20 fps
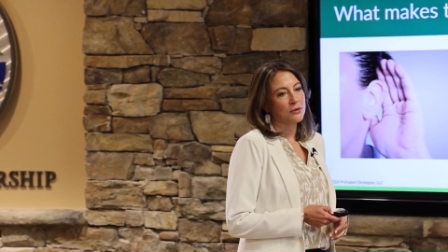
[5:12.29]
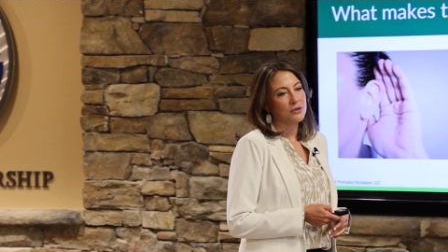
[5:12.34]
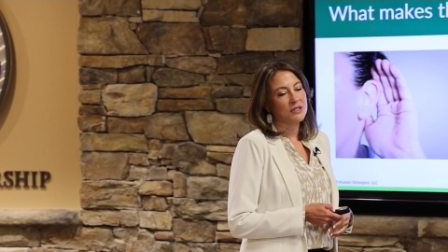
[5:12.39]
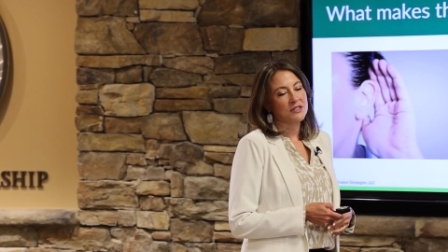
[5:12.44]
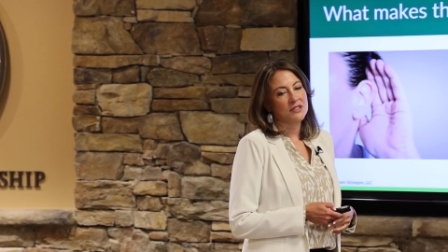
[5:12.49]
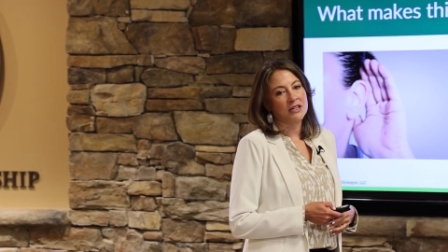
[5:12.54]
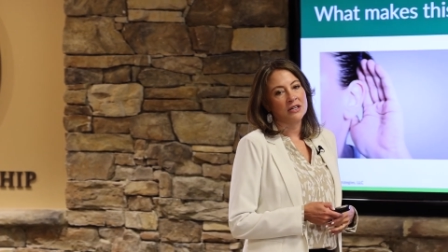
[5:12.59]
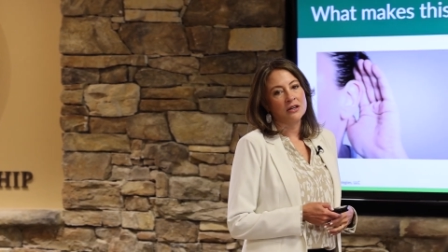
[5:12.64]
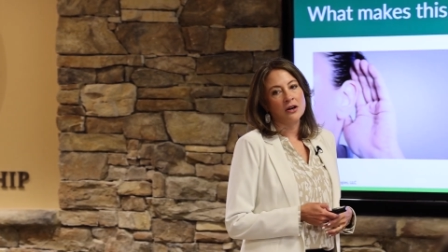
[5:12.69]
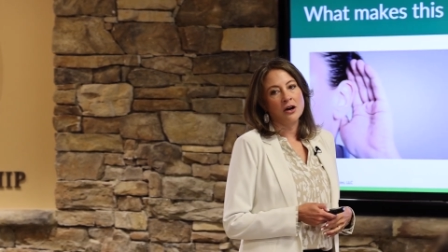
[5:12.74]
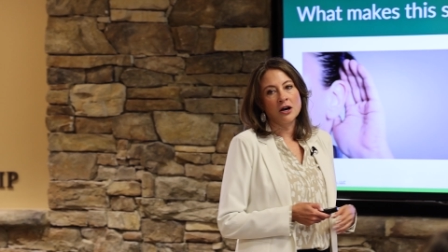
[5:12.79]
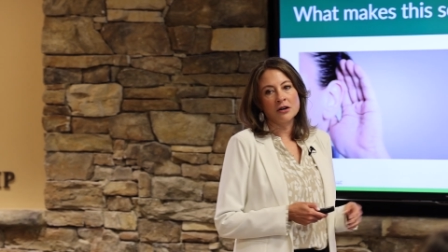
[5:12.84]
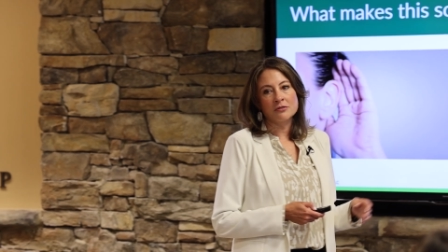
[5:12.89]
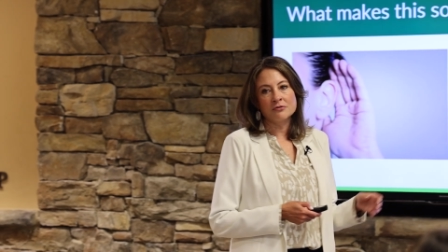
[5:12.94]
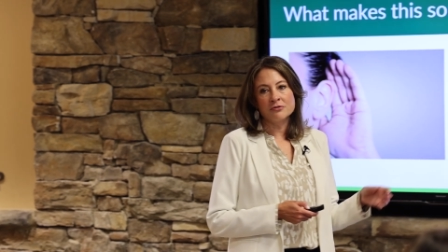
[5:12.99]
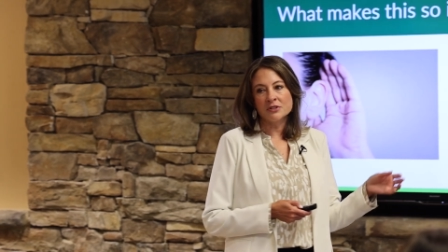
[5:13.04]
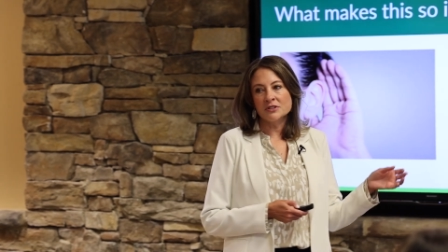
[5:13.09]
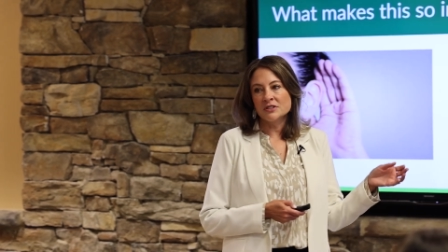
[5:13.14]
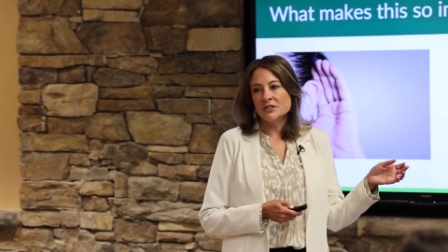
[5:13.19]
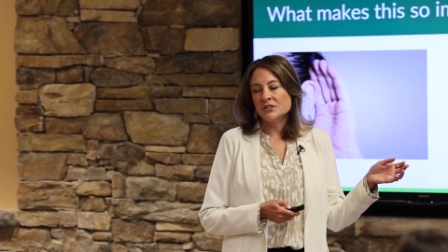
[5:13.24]
is that
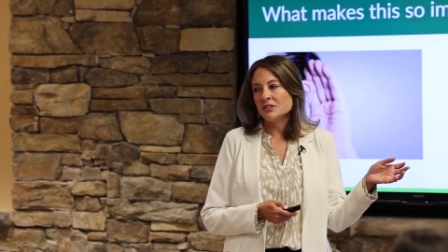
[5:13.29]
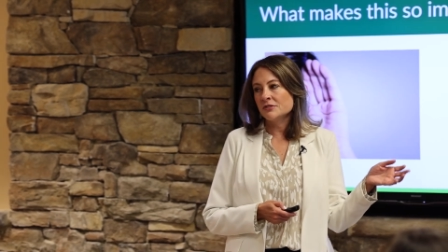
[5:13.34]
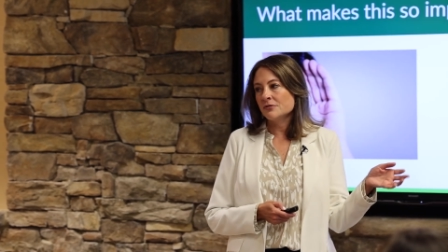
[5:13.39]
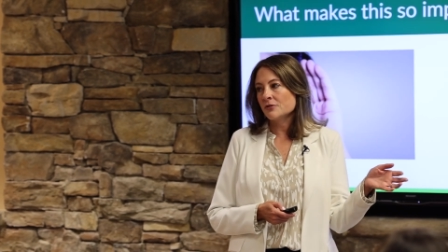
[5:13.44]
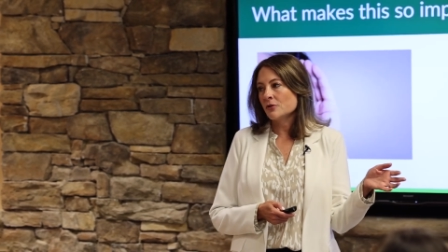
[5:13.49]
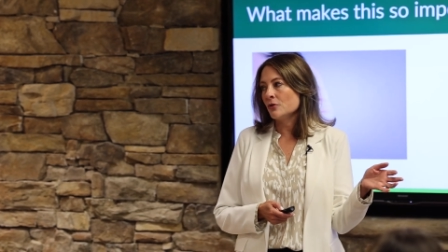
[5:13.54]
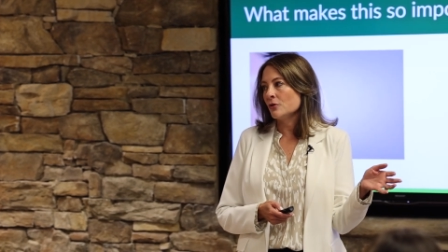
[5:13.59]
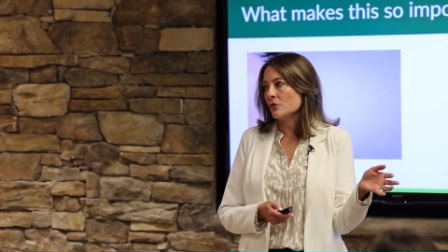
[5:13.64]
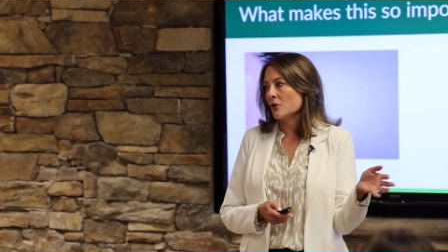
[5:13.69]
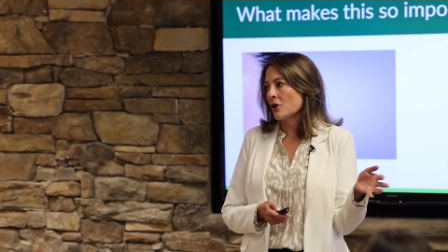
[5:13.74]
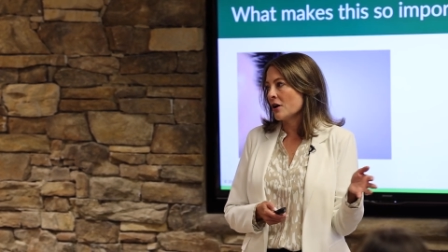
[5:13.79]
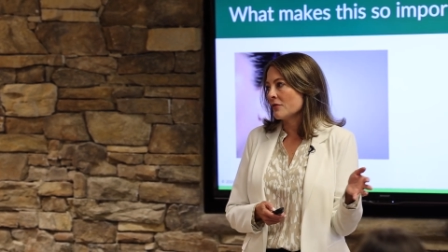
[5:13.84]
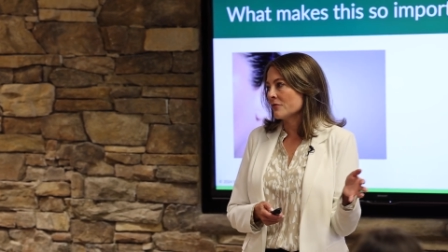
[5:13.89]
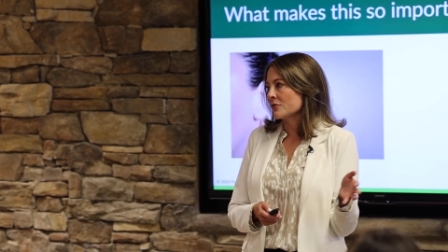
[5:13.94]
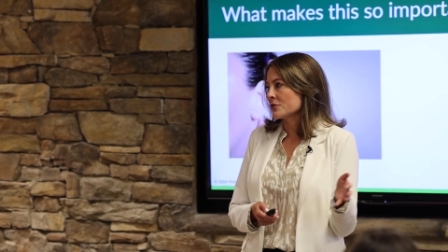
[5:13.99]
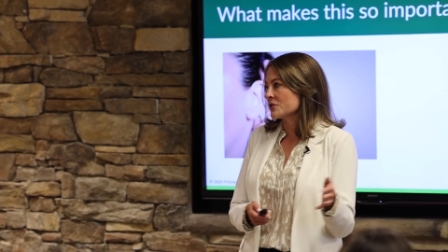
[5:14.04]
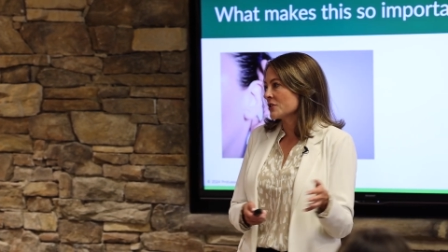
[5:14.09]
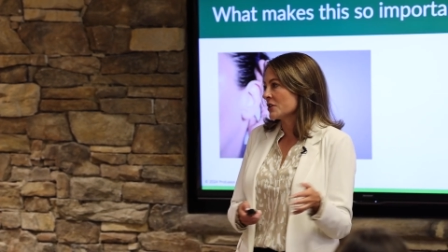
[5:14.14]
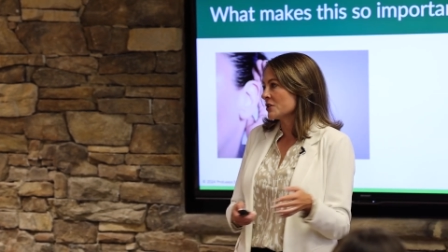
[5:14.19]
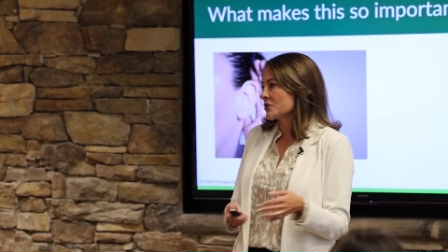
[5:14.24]
conflict and difficult
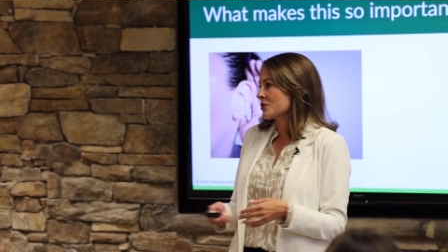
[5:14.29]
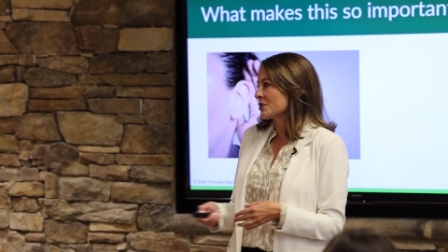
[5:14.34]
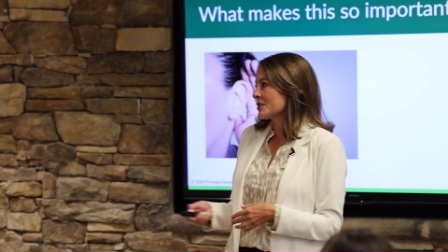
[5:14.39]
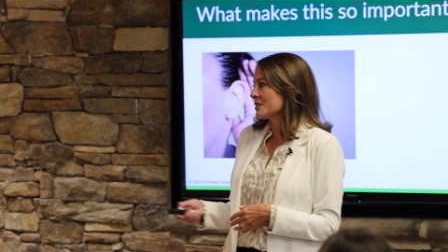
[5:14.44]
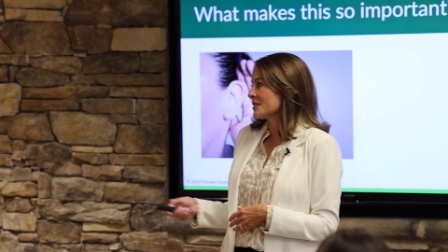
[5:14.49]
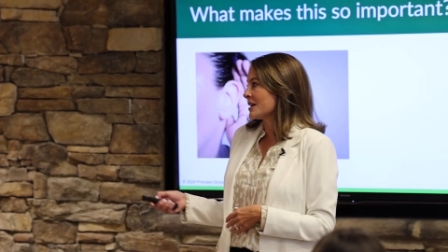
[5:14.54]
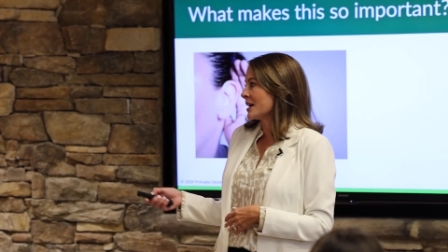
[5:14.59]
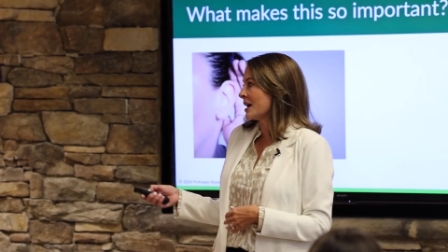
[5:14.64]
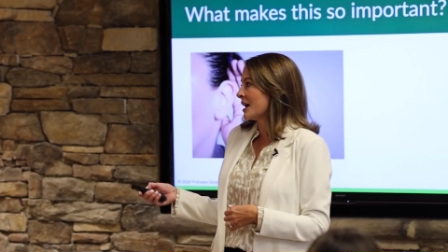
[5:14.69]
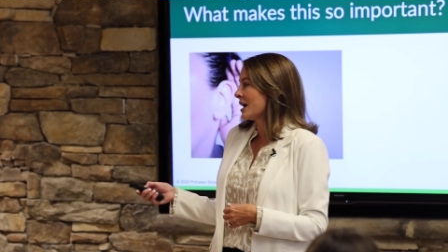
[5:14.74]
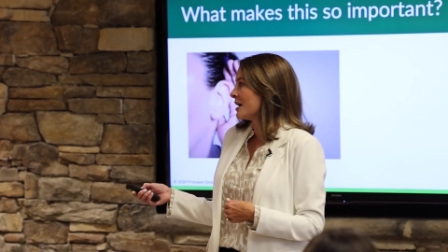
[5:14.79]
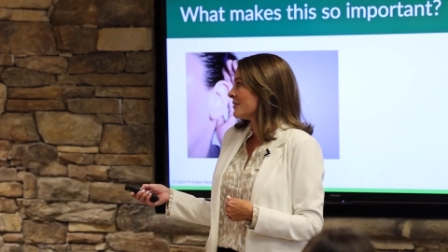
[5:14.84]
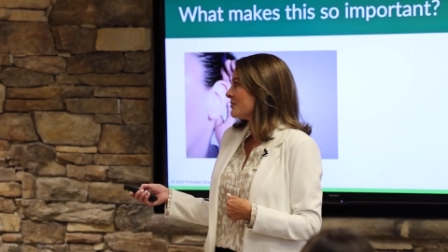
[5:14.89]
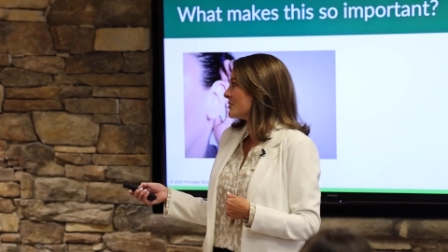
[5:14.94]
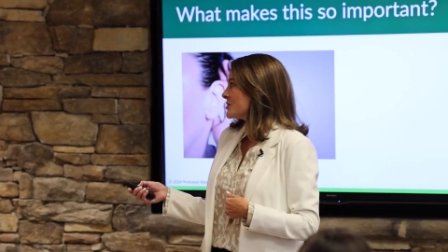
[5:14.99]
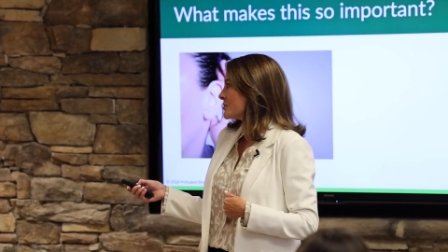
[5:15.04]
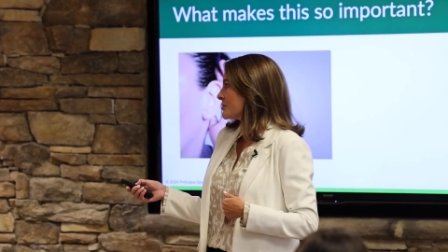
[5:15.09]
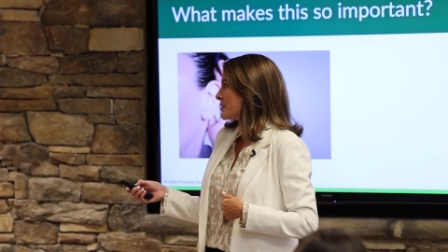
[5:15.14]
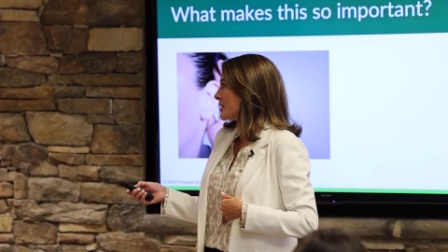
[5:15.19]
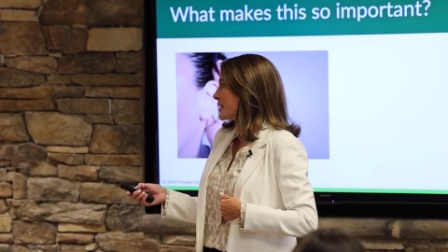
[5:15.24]
conversations have a
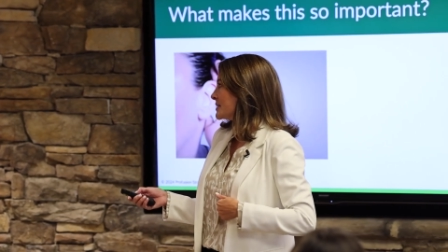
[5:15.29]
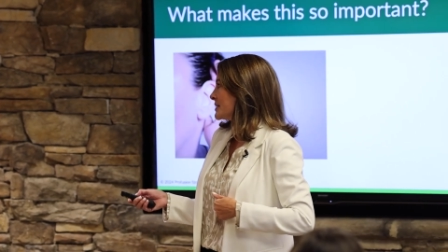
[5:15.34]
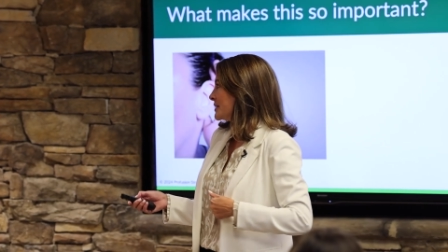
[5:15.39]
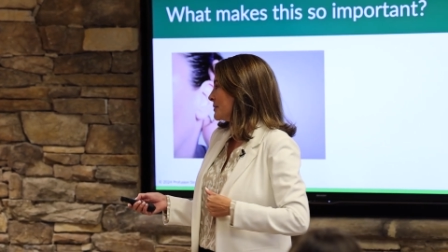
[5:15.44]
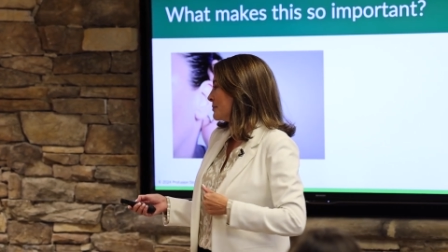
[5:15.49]
direct